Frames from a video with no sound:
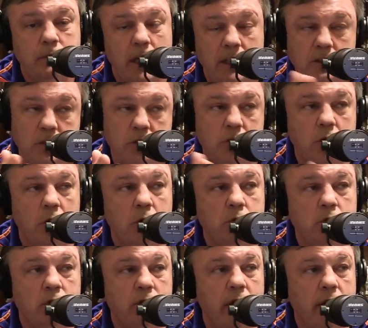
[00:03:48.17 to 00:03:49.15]
I just thought it
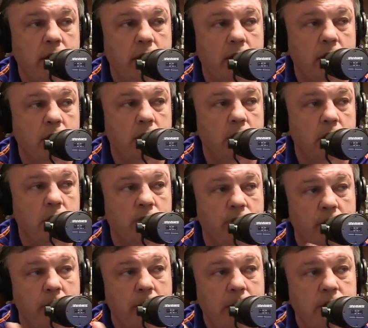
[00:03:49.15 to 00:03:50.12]
was the right thing to do
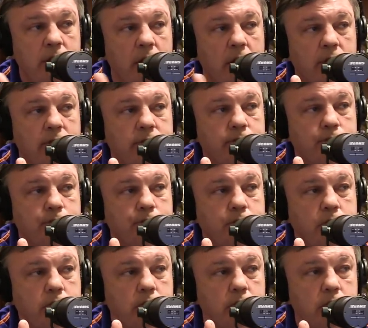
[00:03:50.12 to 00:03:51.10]
for myself.
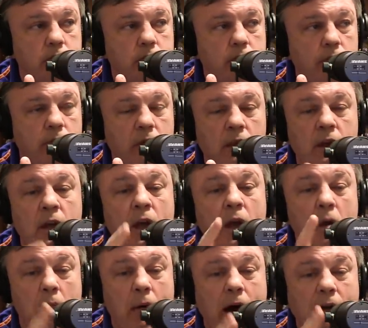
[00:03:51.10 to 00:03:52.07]

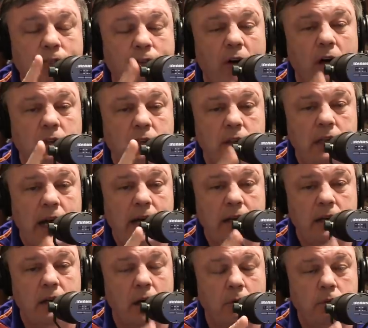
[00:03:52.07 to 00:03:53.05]
My father
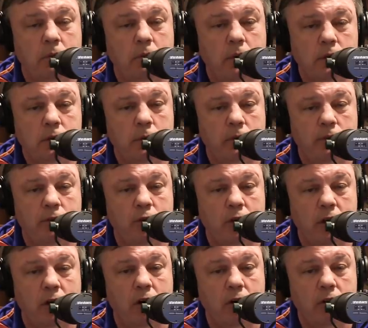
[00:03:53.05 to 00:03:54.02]
died a couple months
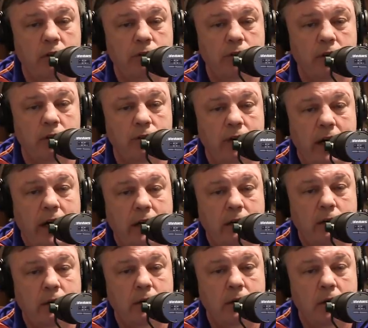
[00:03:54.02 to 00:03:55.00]
before the Holyfield
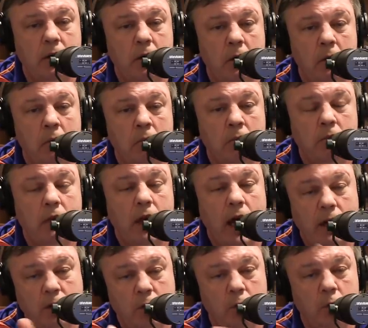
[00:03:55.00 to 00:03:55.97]
fight.
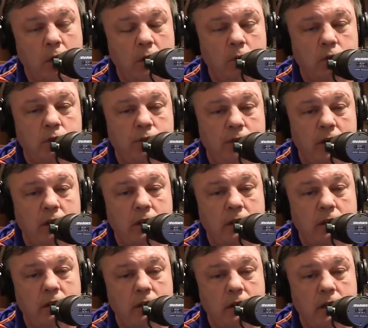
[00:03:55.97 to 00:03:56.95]
I knew what he was
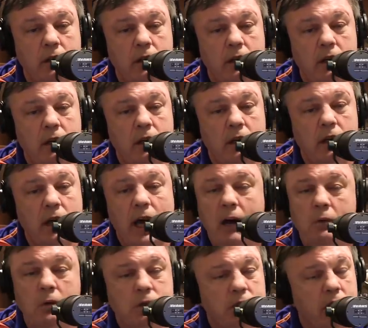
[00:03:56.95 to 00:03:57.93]
feeling.
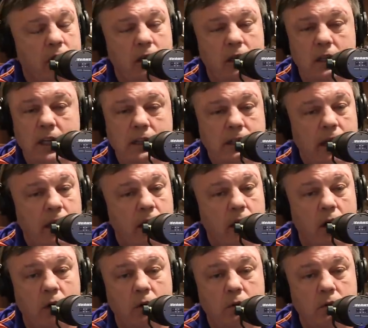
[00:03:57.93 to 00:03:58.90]
I wasn't going to let that
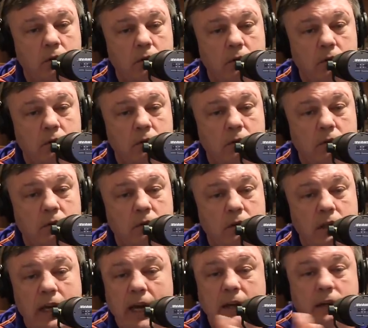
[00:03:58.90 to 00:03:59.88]
go.
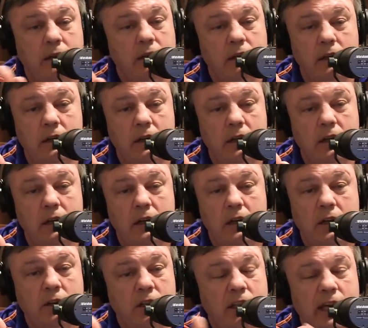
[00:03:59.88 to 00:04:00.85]
Ken,
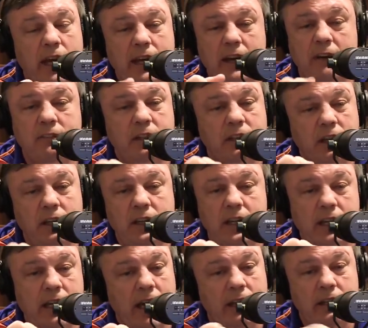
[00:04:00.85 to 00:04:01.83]
you take everything
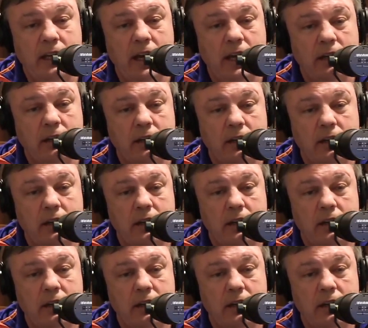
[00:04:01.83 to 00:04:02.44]
you can, Ken.